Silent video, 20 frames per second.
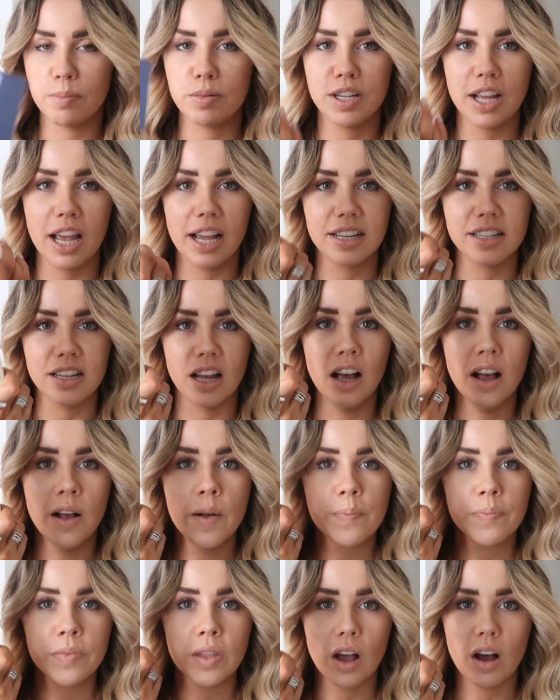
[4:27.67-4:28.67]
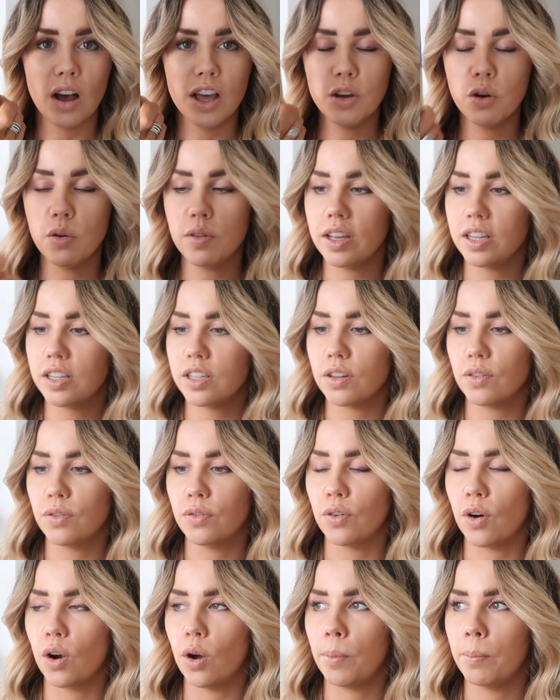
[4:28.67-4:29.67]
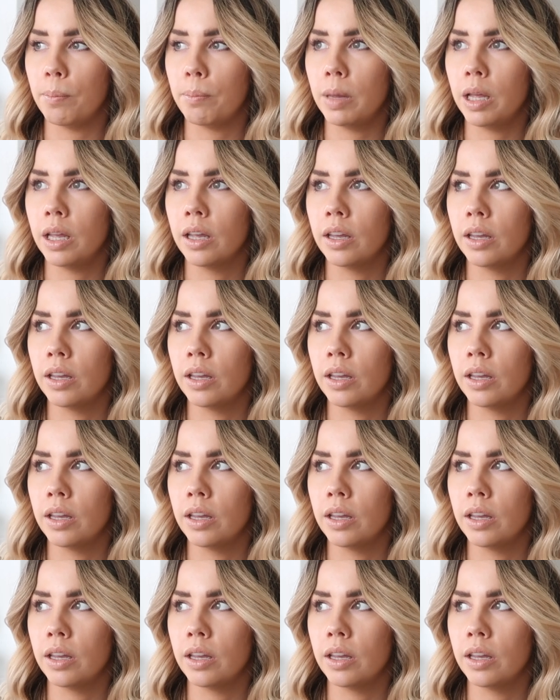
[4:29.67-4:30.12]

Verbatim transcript: protector i got this from